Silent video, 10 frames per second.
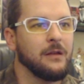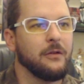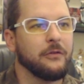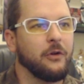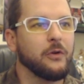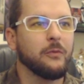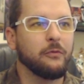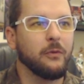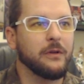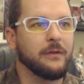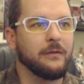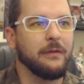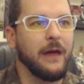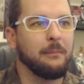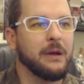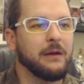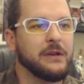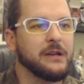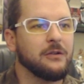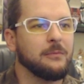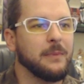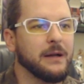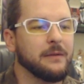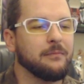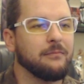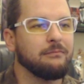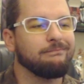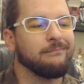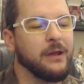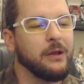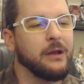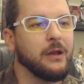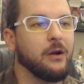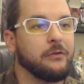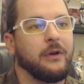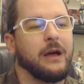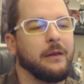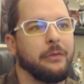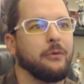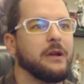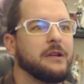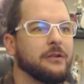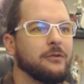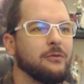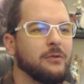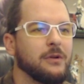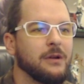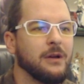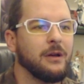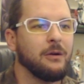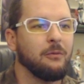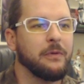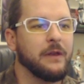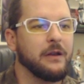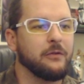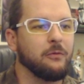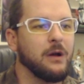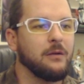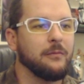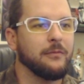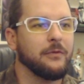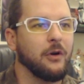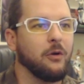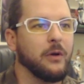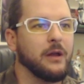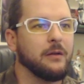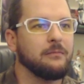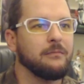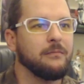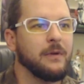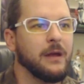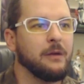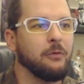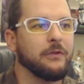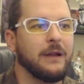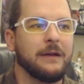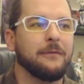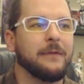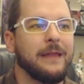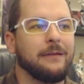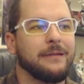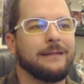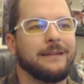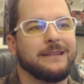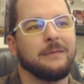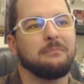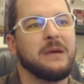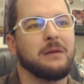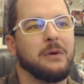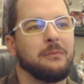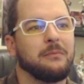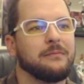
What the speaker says: Those totems weren't that big of a deal, but he also had a 3/2 with it as well, so it was like that's like the minimum.